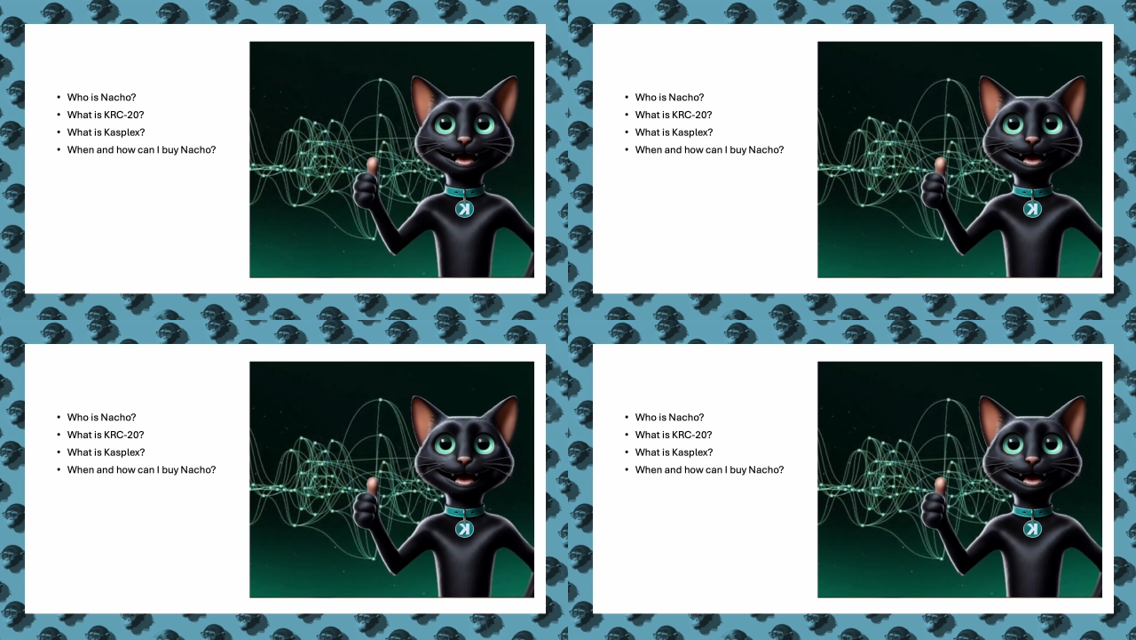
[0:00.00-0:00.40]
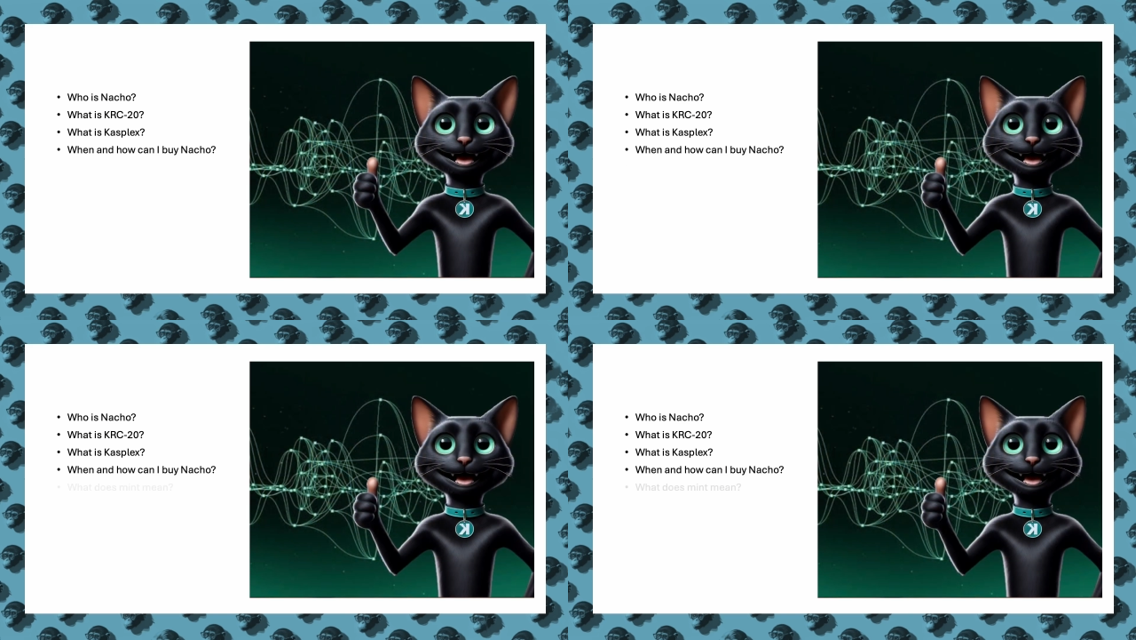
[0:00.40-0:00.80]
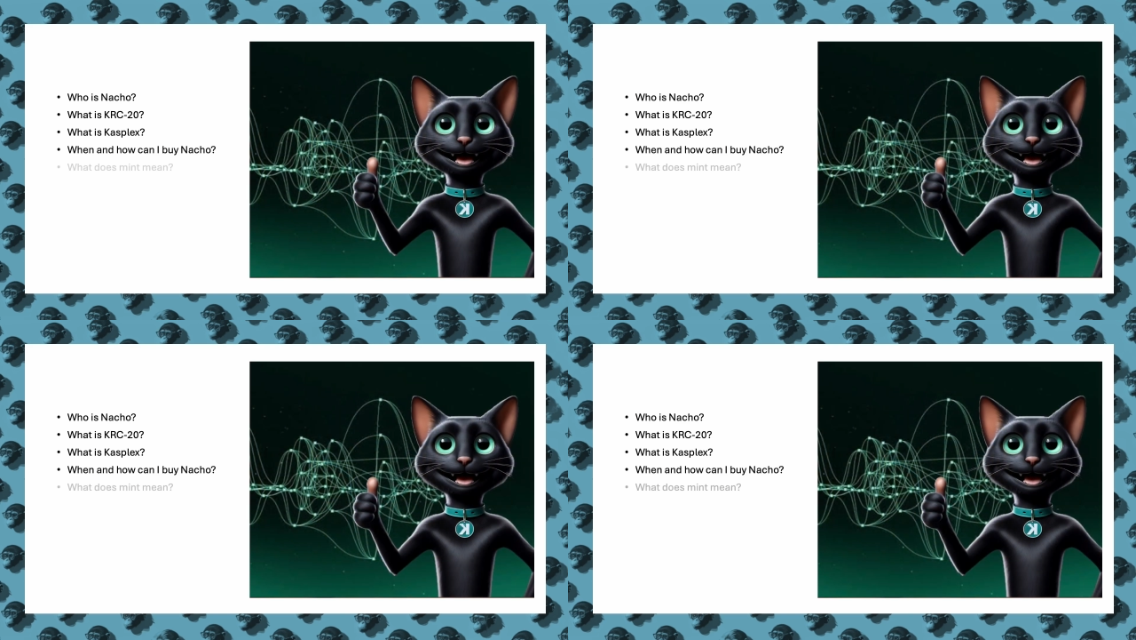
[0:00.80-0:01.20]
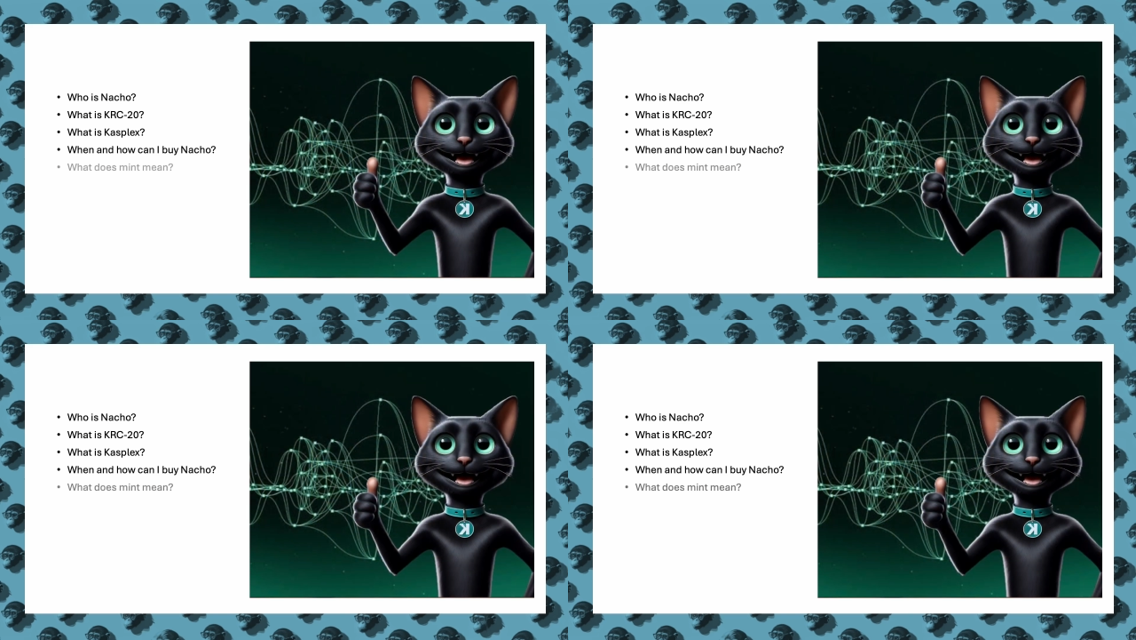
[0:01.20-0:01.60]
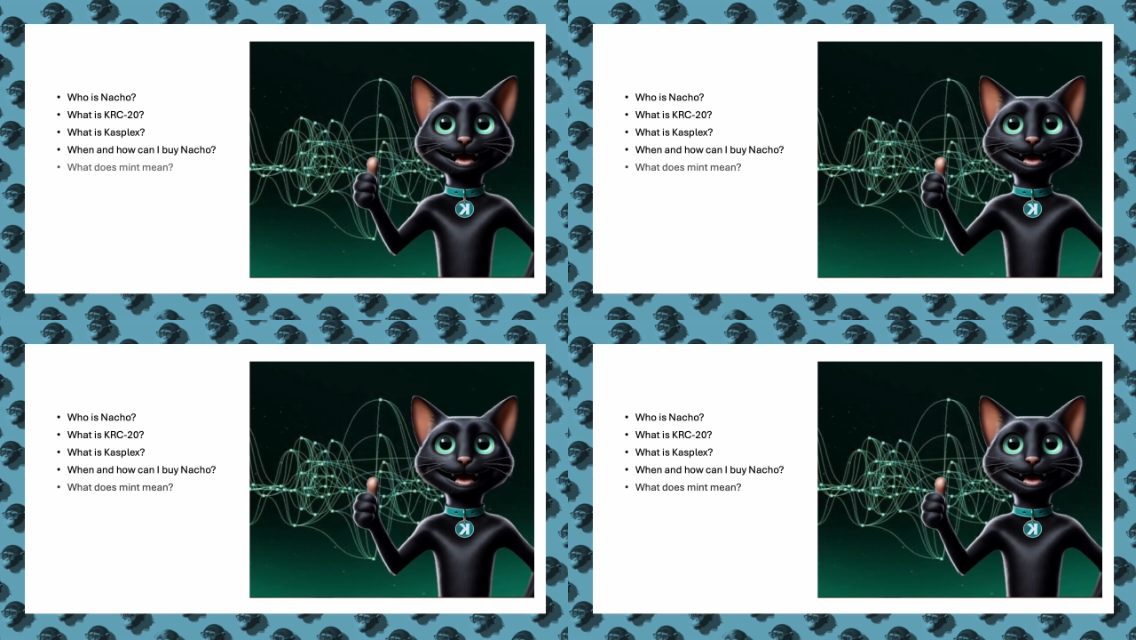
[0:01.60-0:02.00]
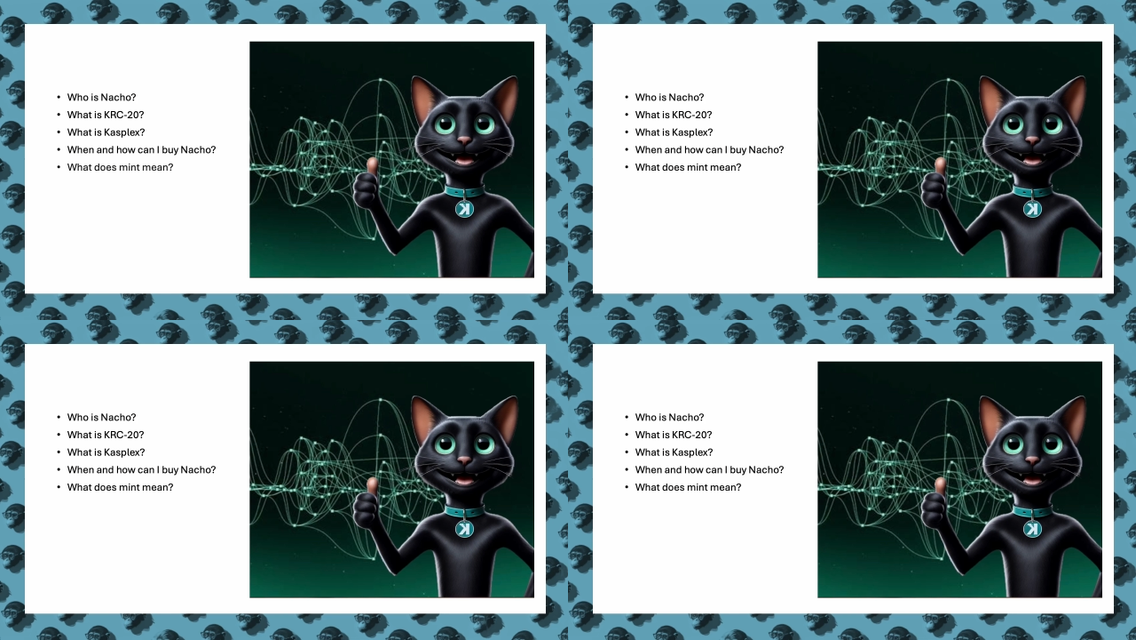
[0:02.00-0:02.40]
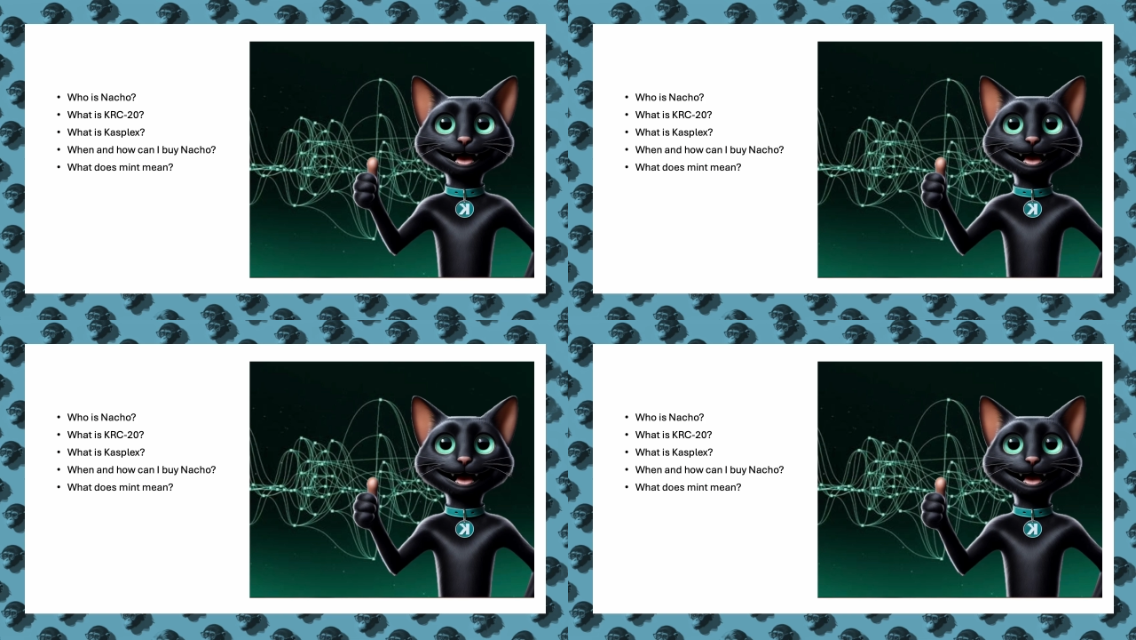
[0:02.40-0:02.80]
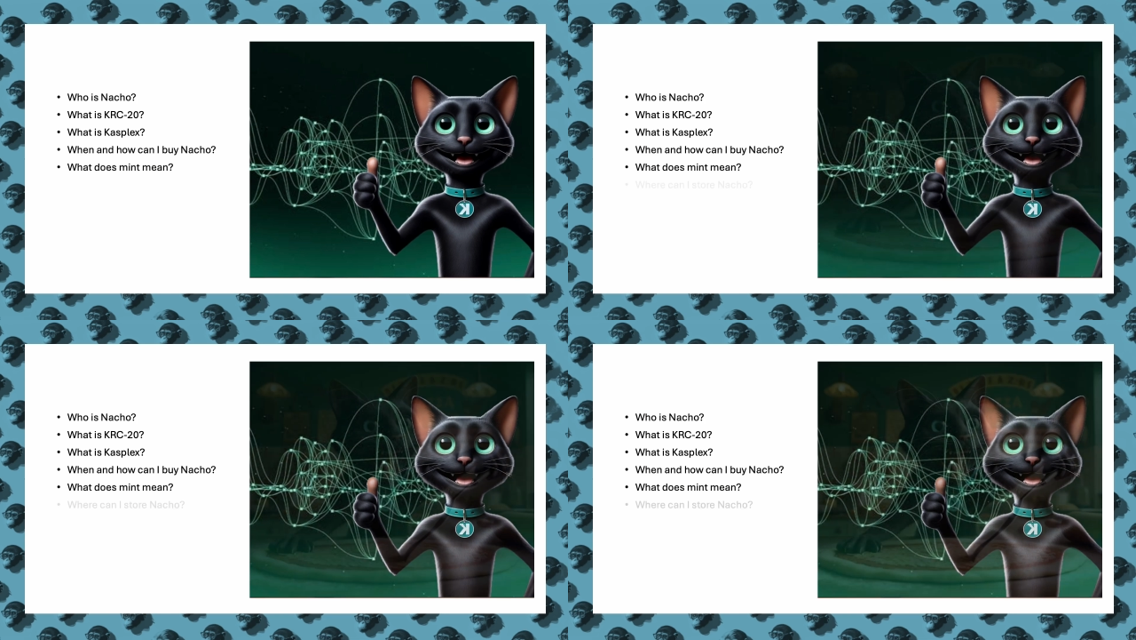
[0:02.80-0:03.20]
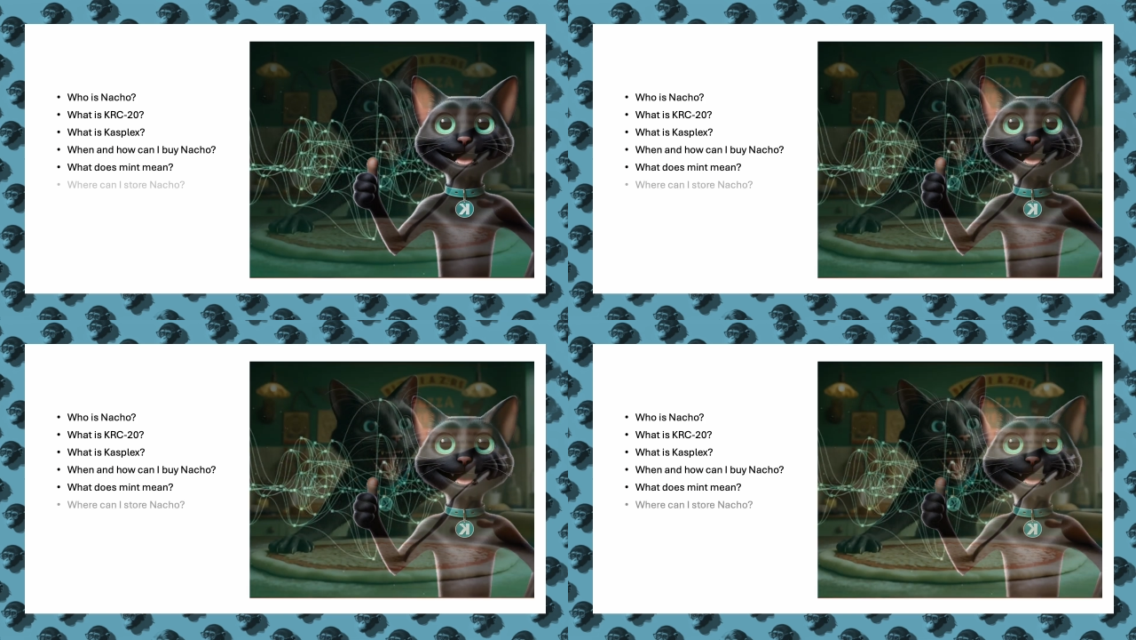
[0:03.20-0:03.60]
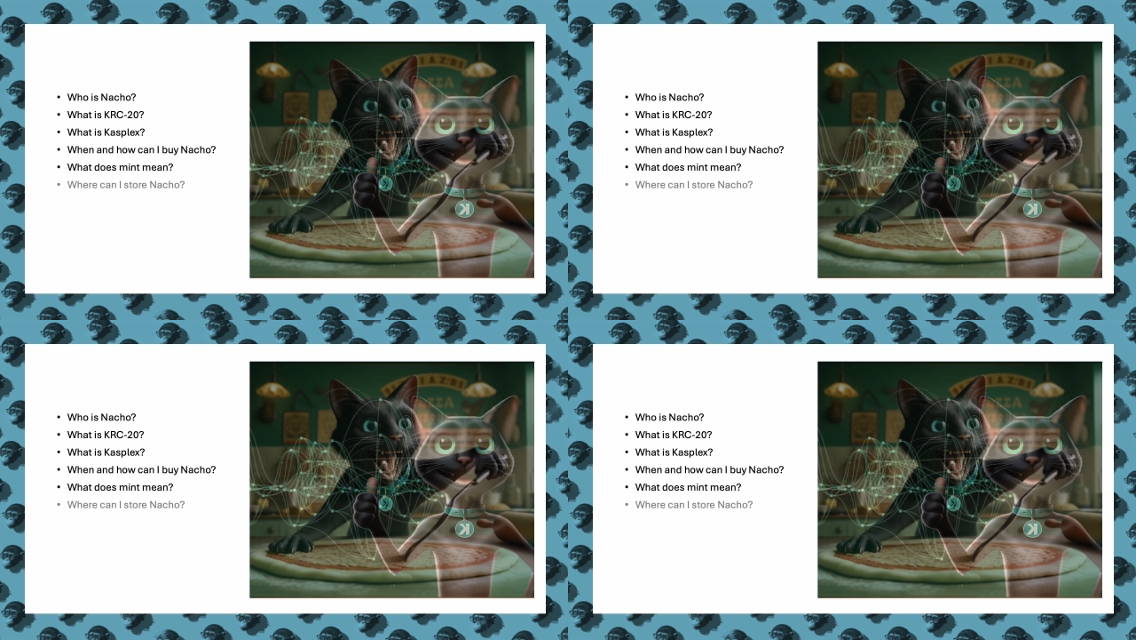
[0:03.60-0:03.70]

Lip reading: Nobody's mouth can be seen.